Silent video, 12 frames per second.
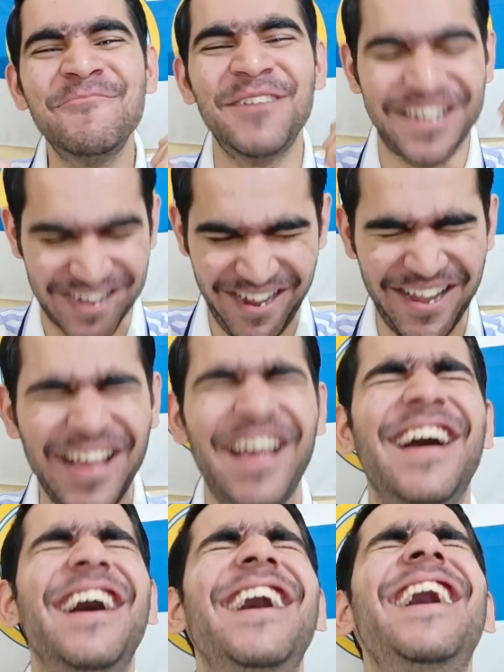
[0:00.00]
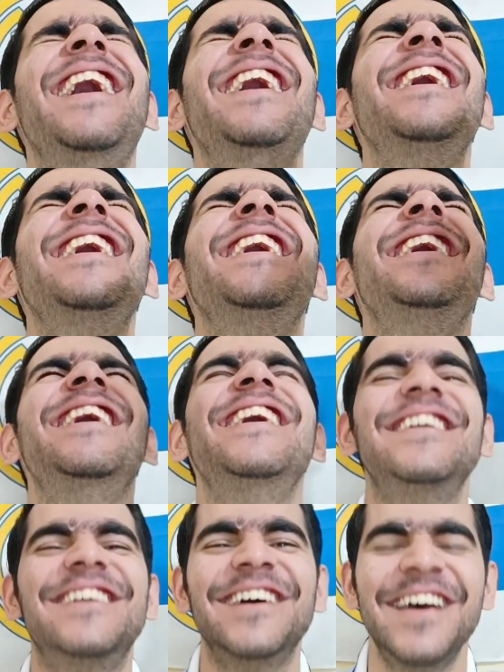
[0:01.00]

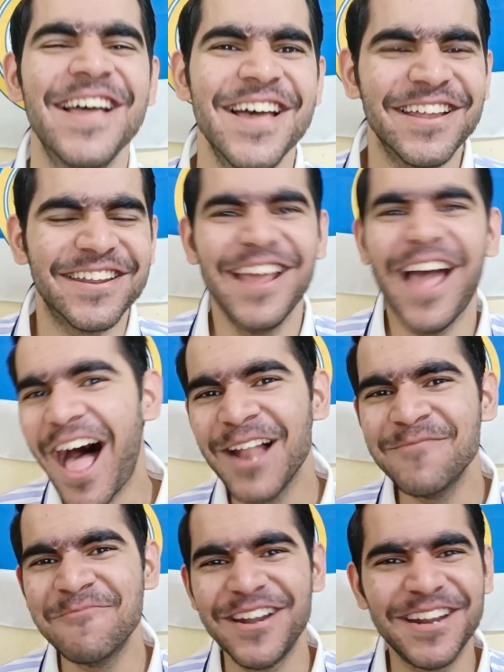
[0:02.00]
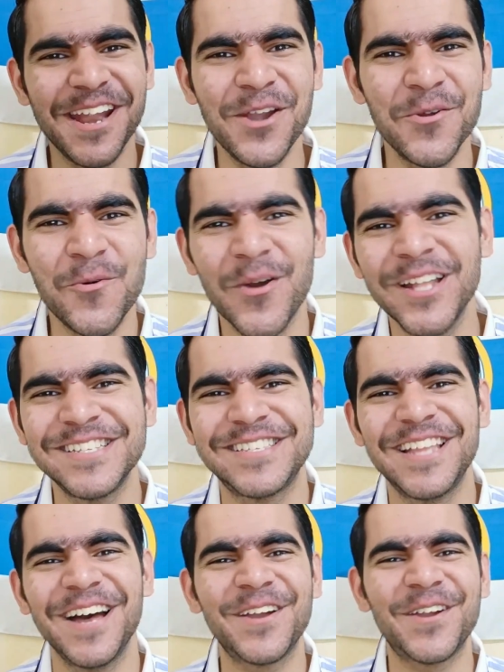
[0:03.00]
Madrid! Real Madrid wins the